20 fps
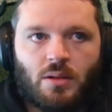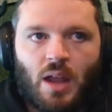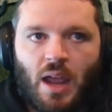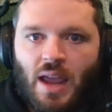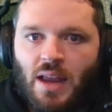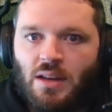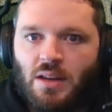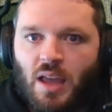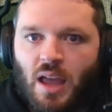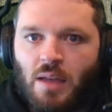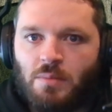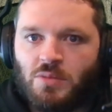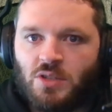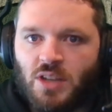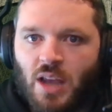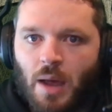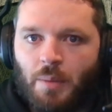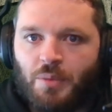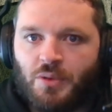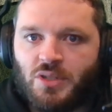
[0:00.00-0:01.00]
eight-game
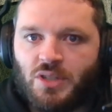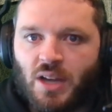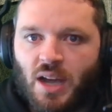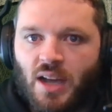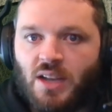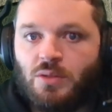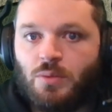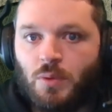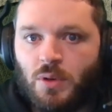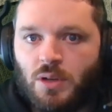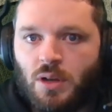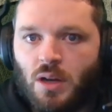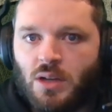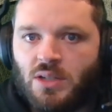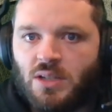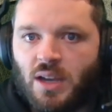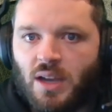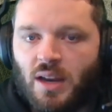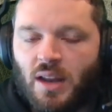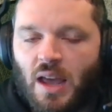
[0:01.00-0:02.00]
sample size when we talk
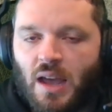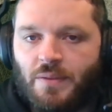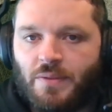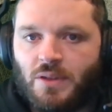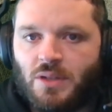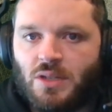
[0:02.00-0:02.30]
second half